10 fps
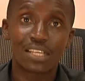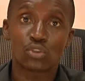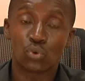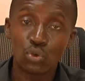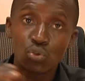It's
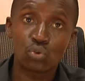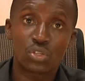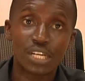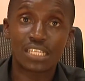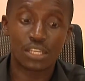good to
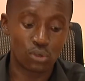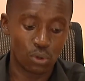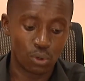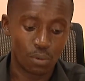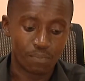treasure
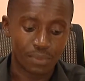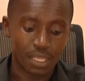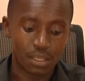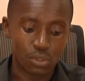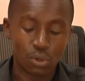
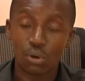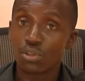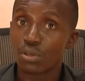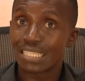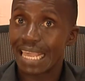
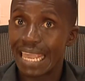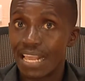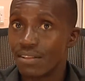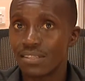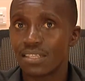your
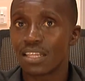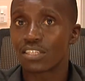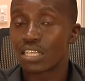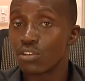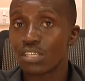skills, the
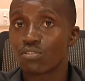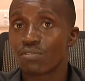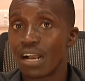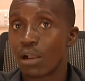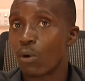skills that
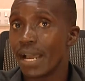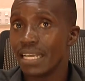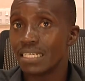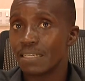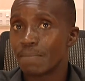you've
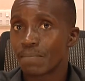acquired.